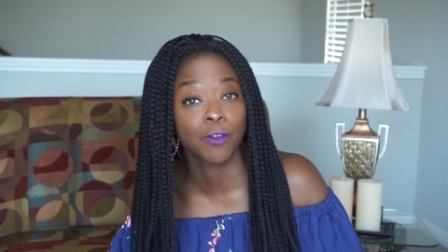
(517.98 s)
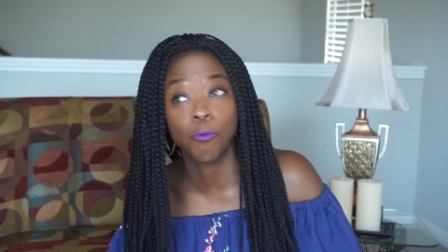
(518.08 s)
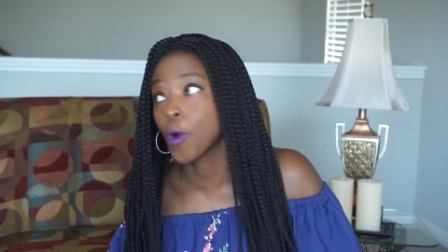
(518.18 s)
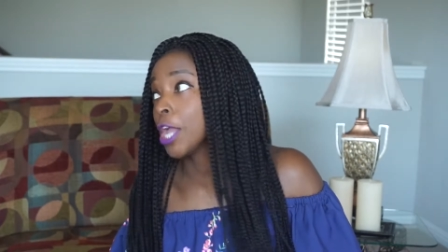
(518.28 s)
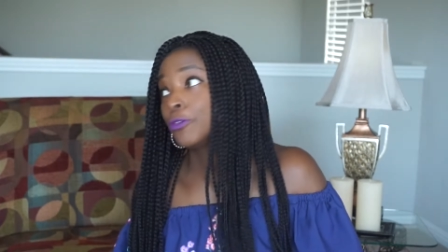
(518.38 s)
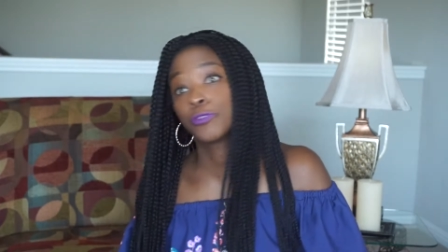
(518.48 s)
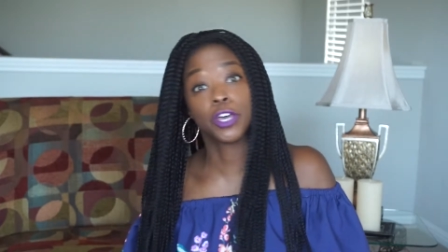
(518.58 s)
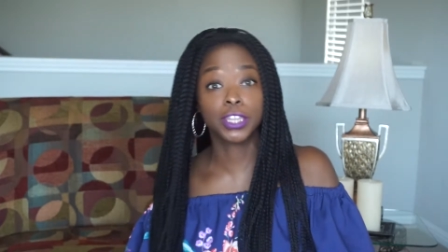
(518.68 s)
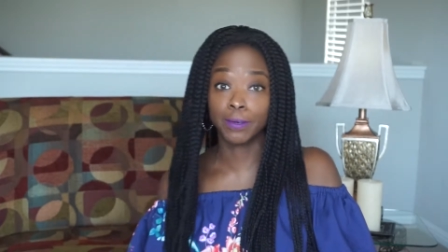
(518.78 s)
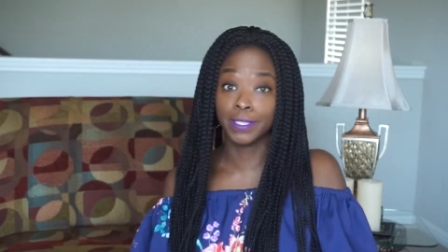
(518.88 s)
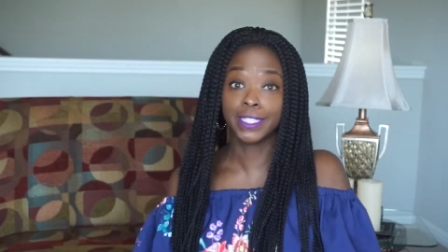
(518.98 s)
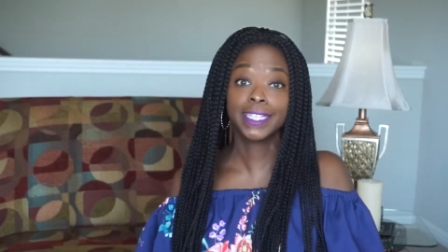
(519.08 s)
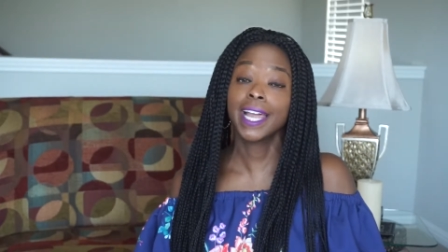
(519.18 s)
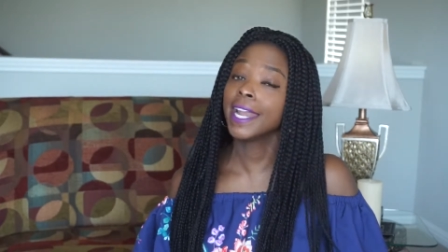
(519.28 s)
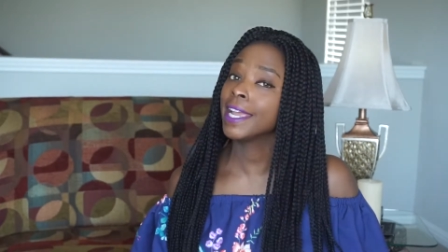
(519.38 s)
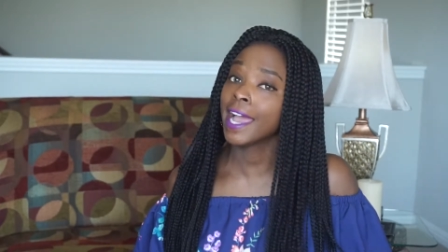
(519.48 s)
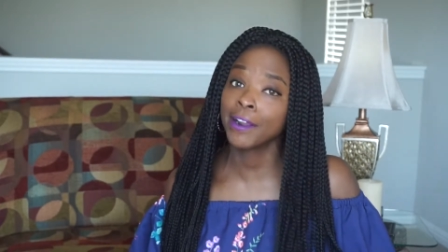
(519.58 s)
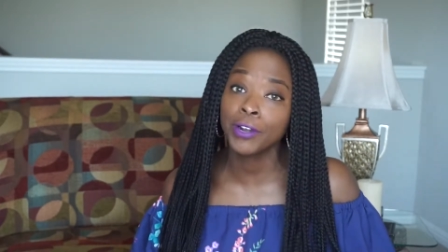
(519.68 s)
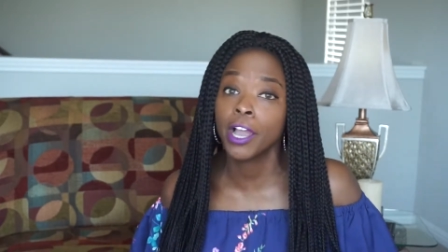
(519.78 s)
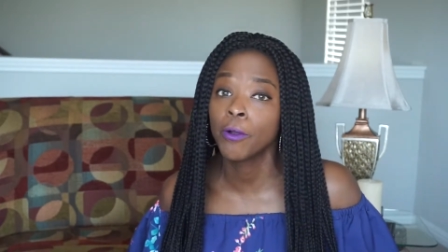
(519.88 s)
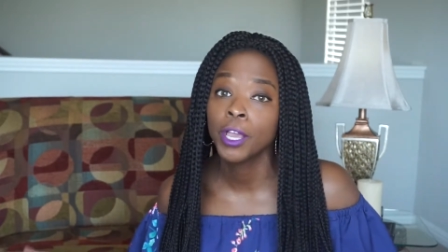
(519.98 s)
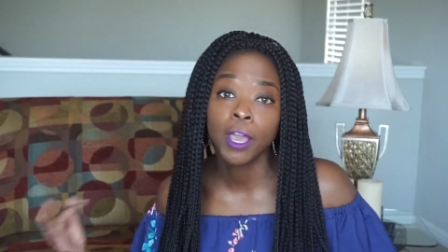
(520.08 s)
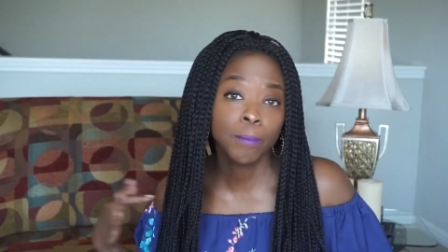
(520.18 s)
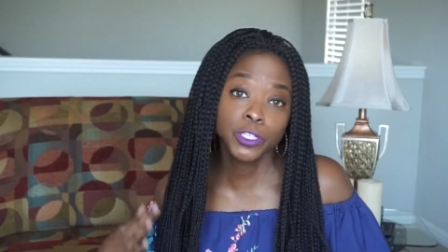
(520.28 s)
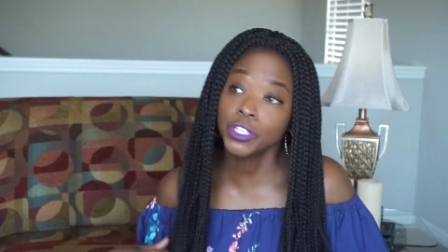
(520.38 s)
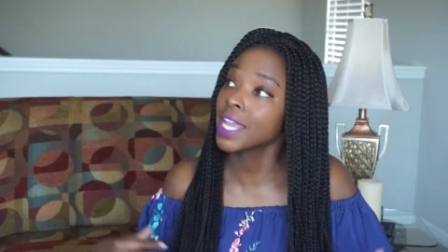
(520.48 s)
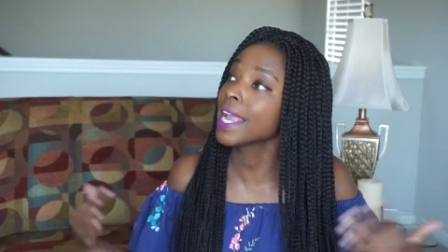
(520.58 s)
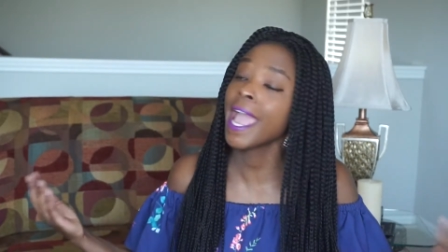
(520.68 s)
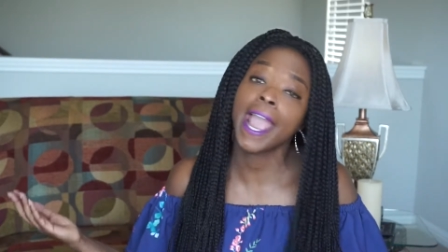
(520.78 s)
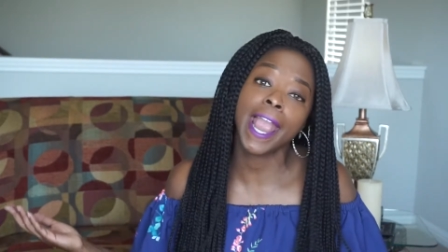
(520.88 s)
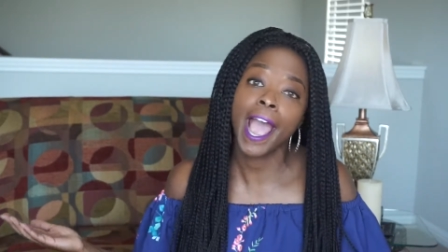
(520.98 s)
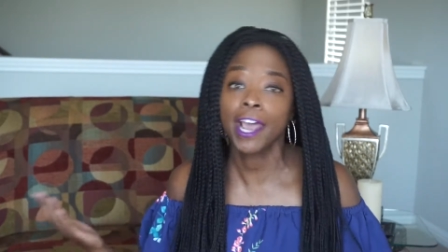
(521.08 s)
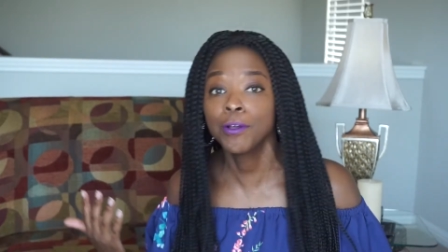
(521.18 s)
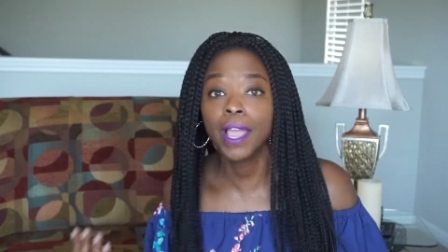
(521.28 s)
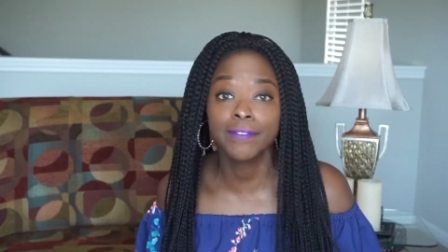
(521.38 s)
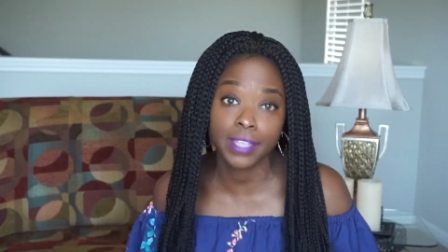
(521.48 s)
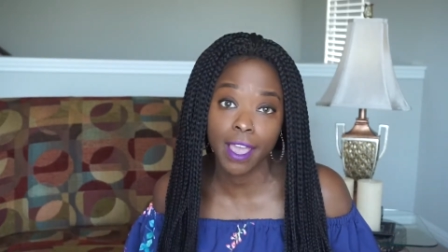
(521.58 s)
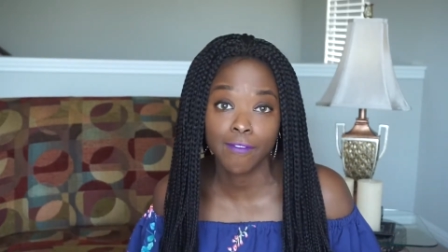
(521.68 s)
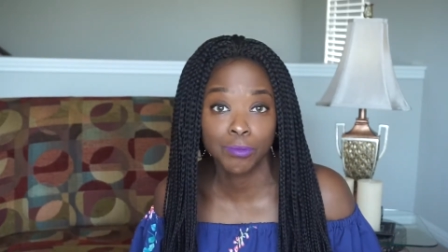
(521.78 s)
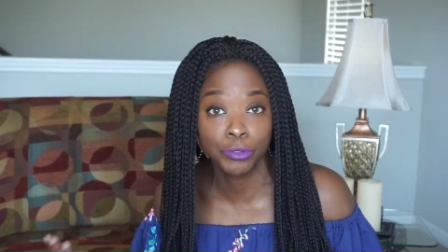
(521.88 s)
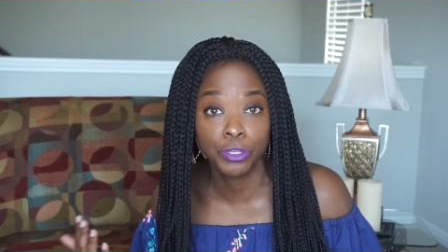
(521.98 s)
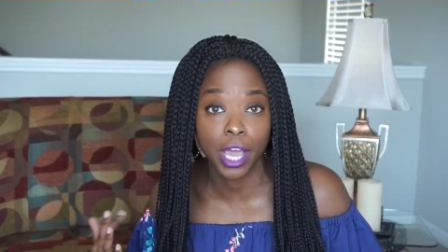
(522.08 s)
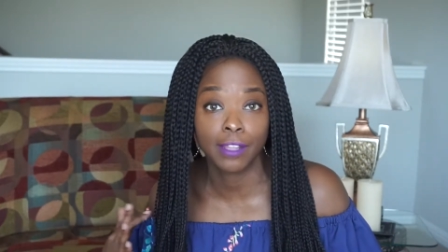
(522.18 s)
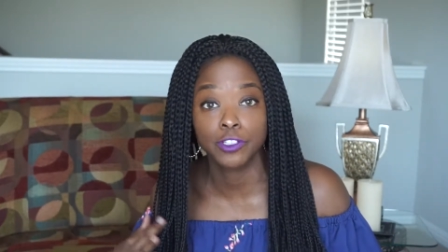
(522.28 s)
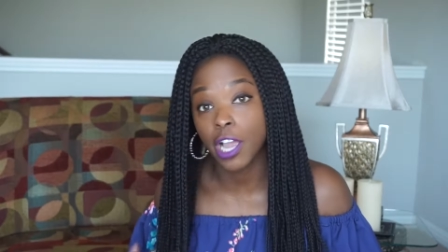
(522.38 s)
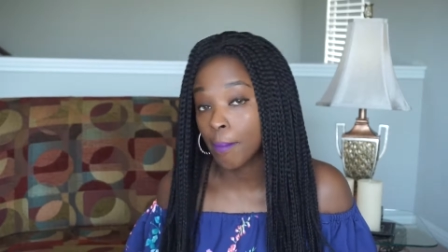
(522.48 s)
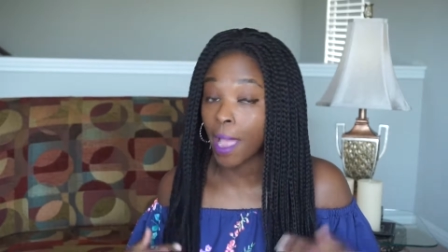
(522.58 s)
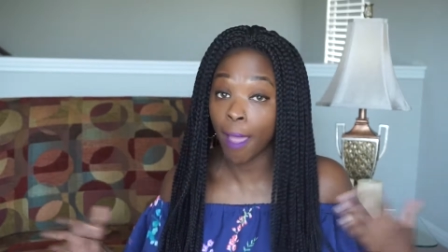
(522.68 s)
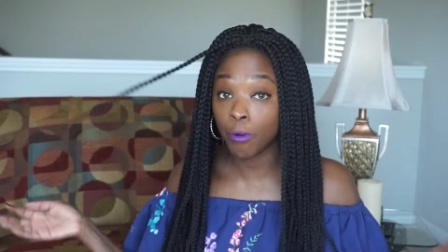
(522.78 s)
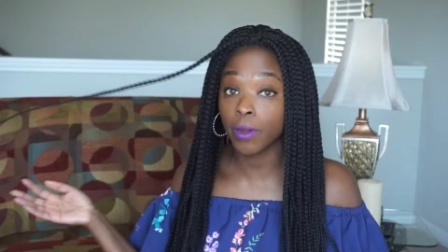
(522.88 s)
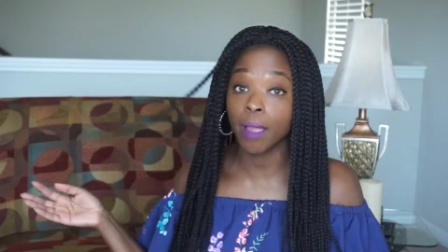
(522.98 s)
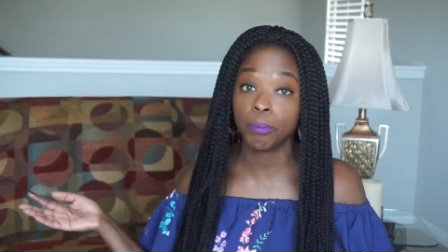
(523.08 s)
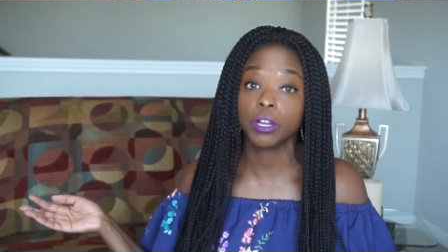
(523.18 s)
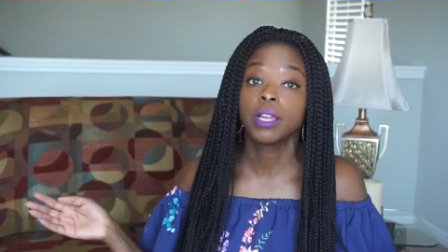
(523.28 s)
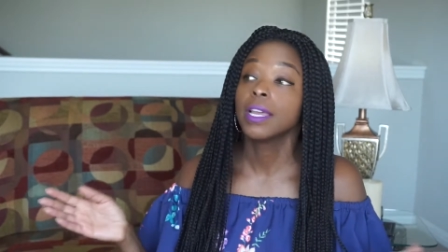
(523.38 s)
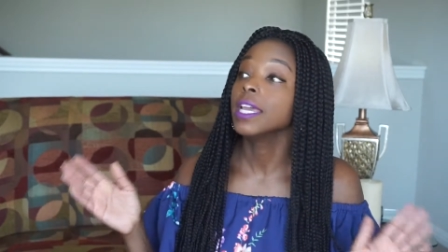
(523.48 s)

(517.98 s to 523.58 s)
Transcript: Why you thought that was a good idea, I don't know. But you're like, hey, I don't have to have a blue collar job. I'm a rapper.